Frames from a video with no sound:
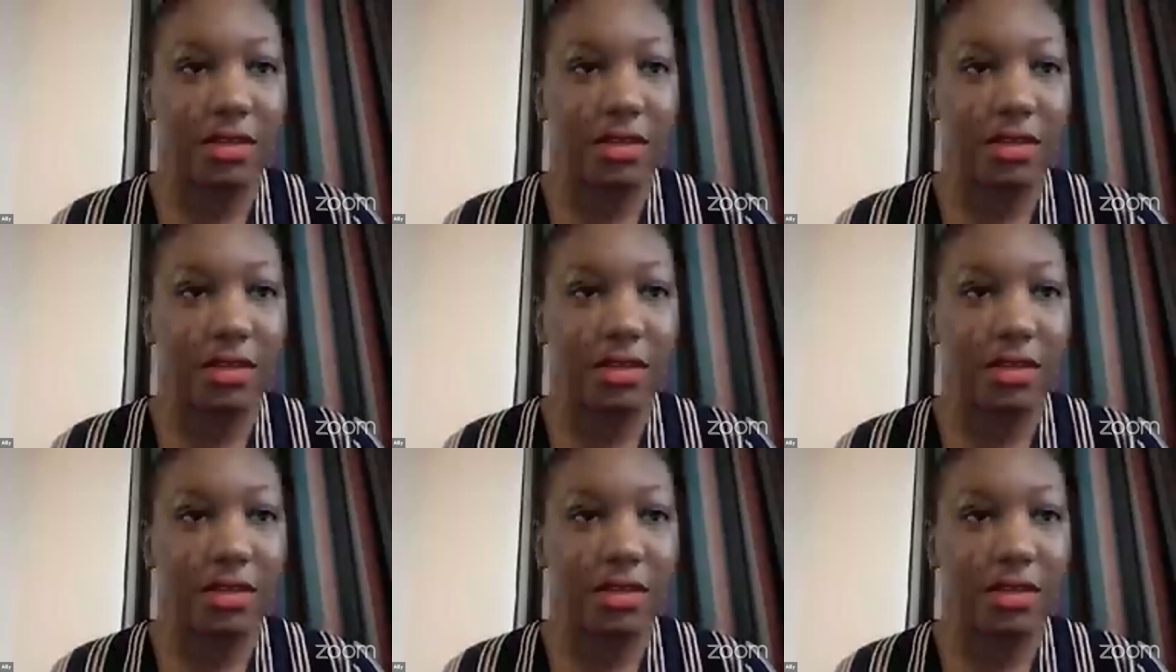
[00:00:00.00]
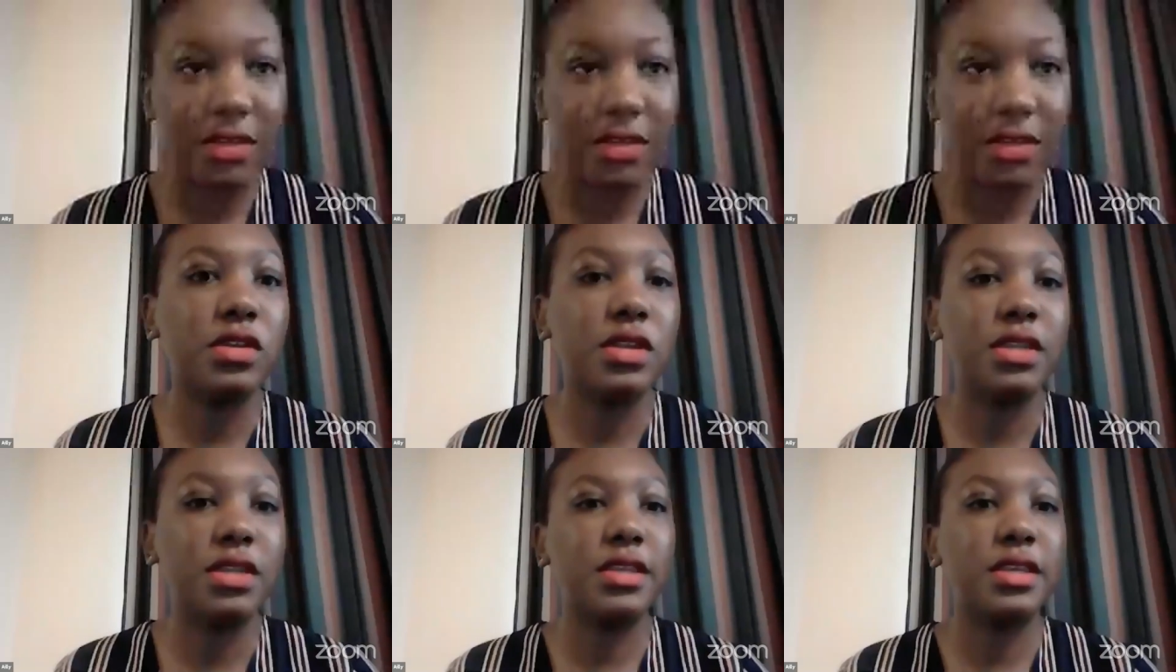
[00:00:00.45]
for this
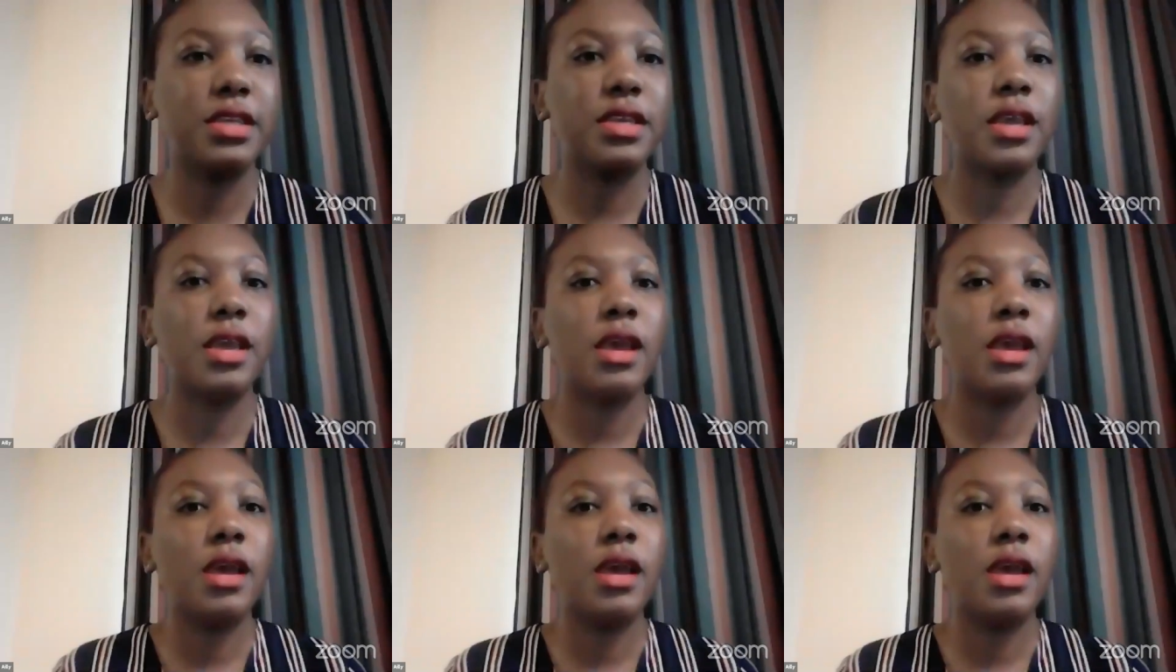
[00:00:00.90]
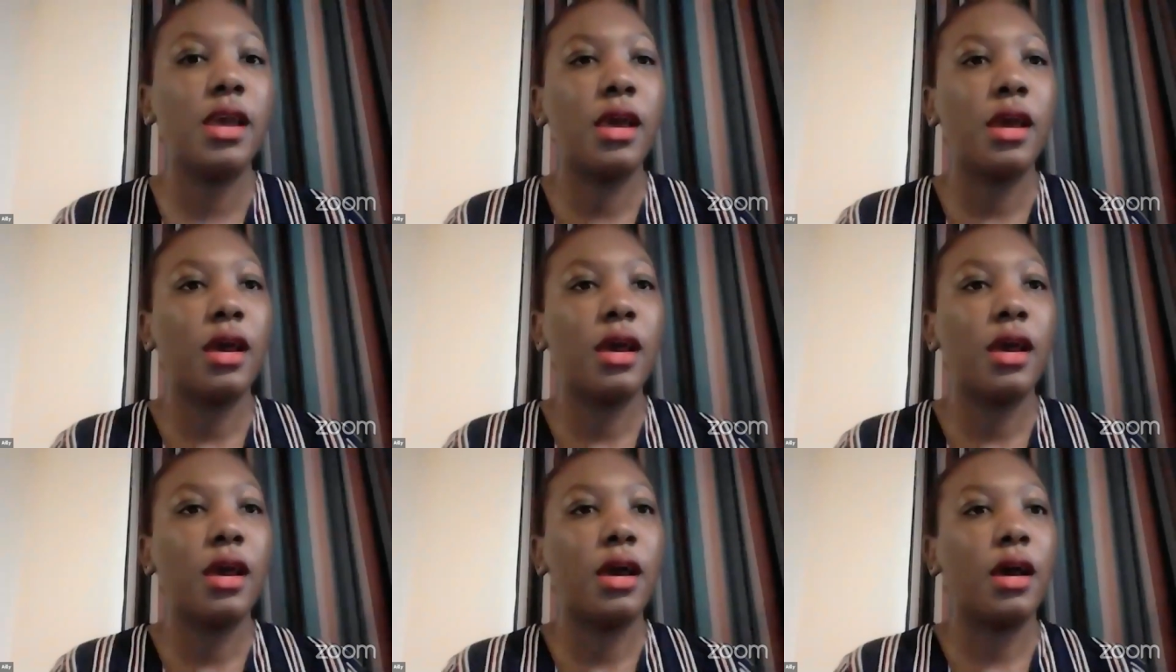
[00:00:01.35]
opportunity.
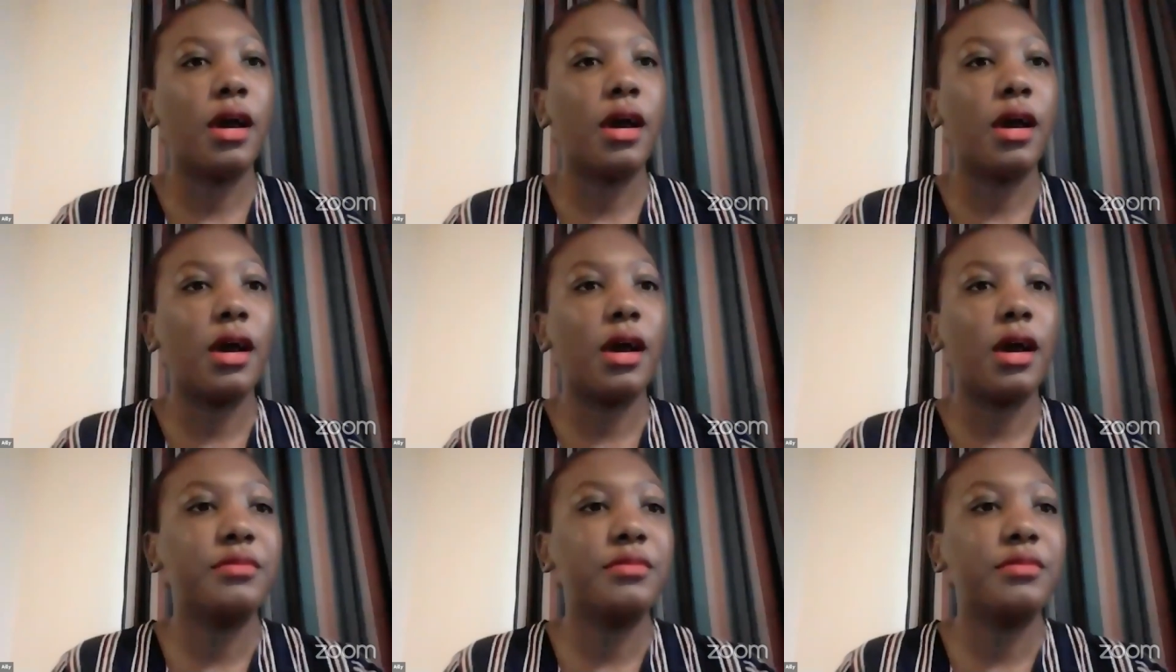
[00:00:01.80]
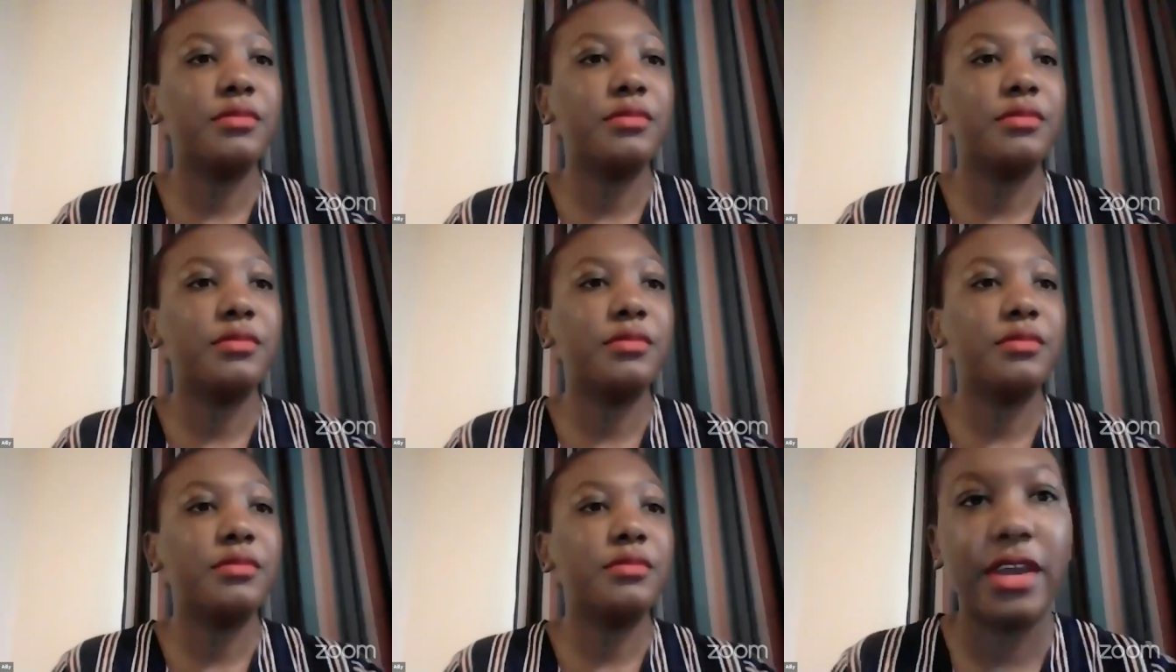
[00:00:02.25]
Just to
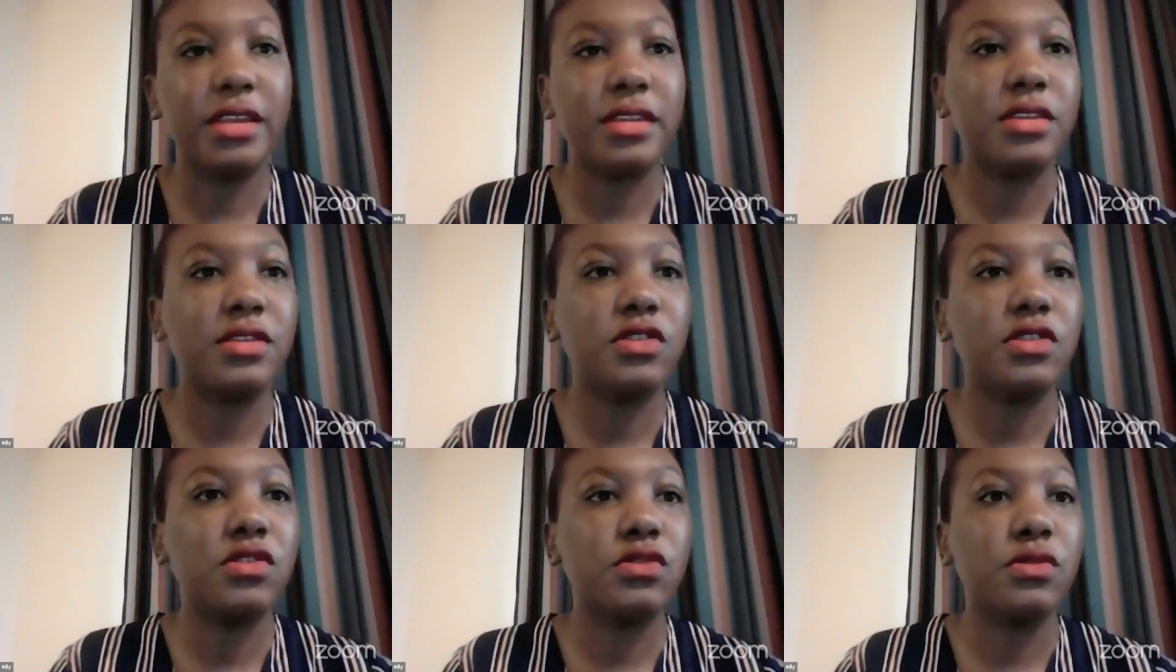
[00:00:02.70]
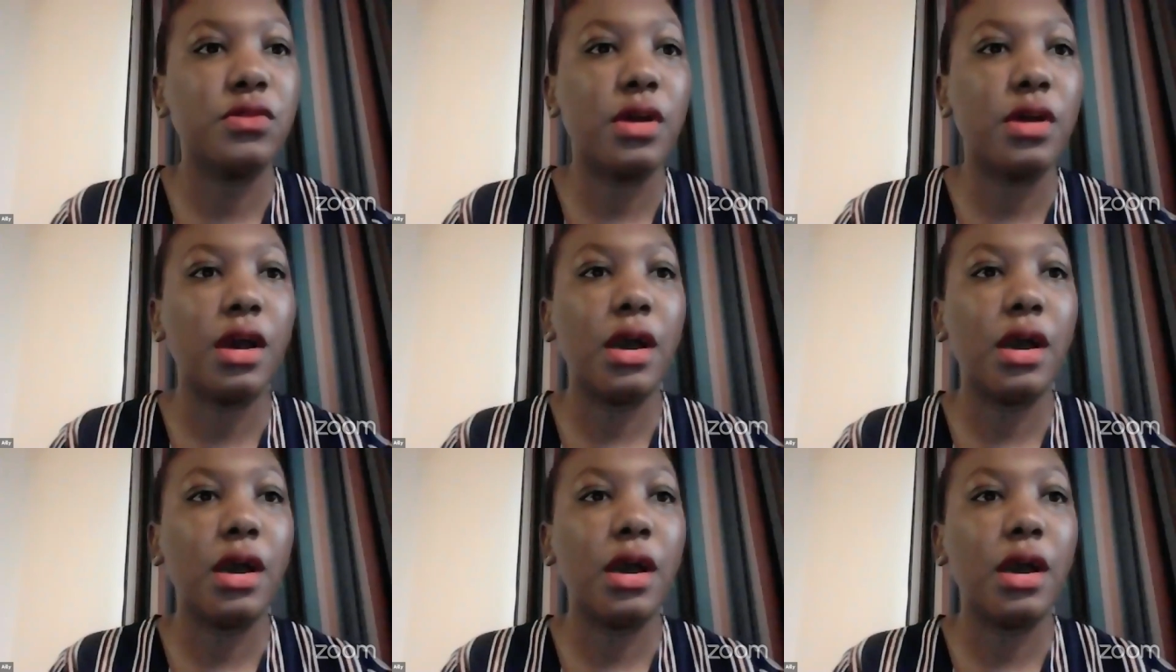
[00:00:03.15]
dive right into,